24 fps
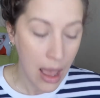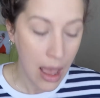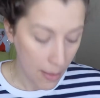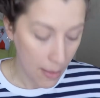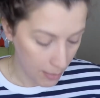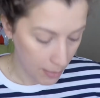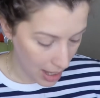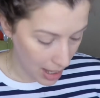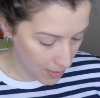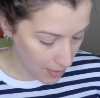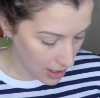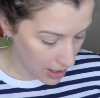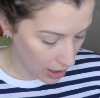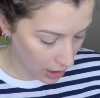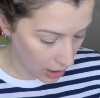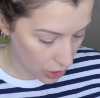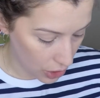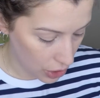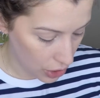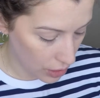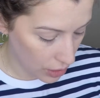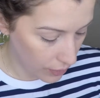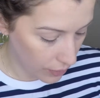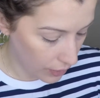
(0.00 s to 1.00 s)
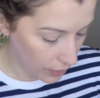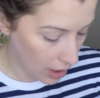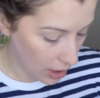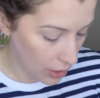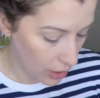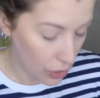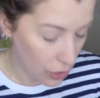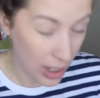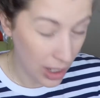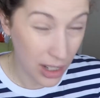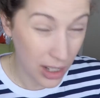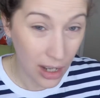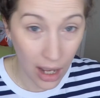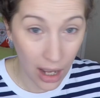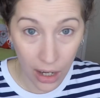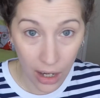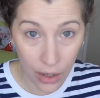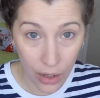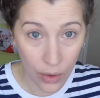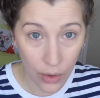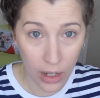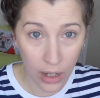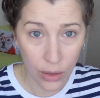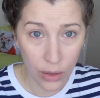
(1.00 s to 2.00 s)
Maybe I should have tried to colour
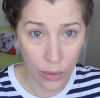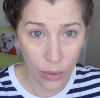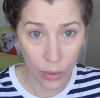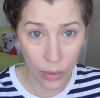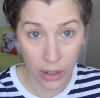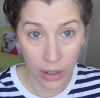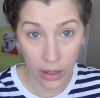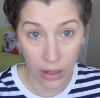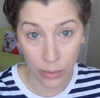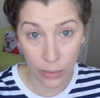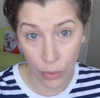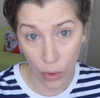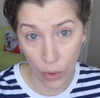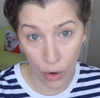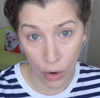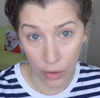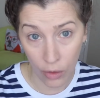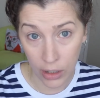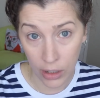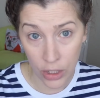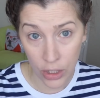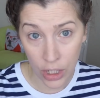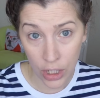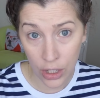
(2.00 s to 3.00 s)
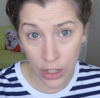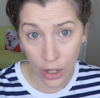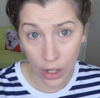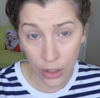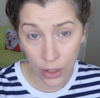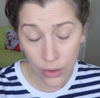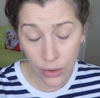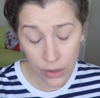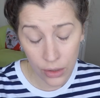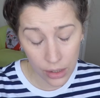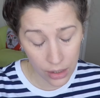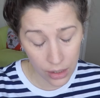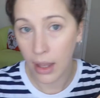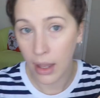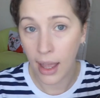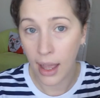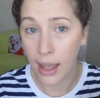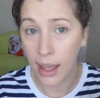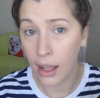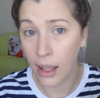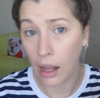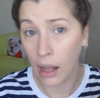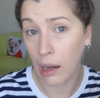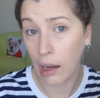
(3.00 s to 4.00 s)
correct with one of the more orangey tones.
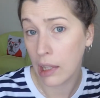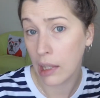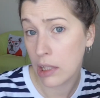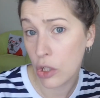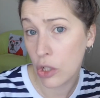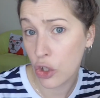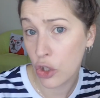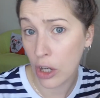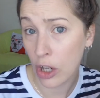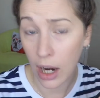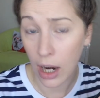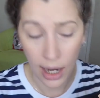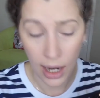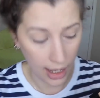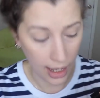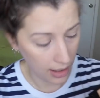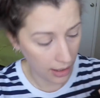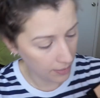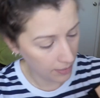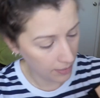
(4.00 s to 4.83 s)
Heck, let's try.